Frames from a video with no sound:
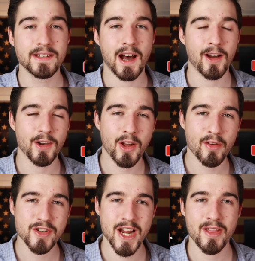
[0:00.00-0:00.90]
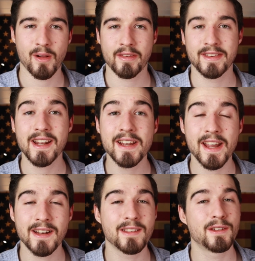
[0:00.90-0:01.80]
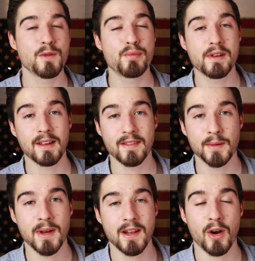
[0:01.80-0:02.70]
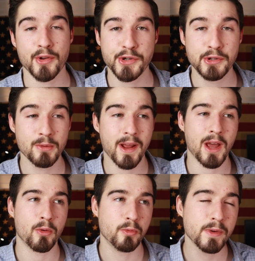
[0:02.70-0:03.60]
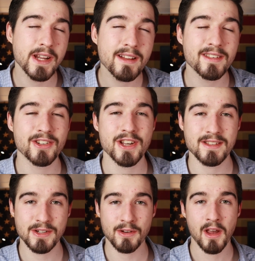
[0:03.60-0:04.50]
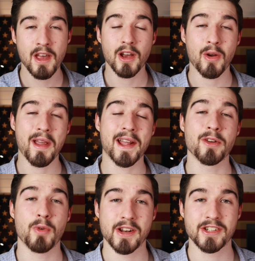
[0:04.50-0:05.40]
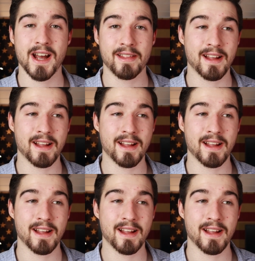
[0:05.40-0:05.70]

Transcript: There are a lot of channels dedicated to print on demand on YouTube, and I really suggest you going in and watch that.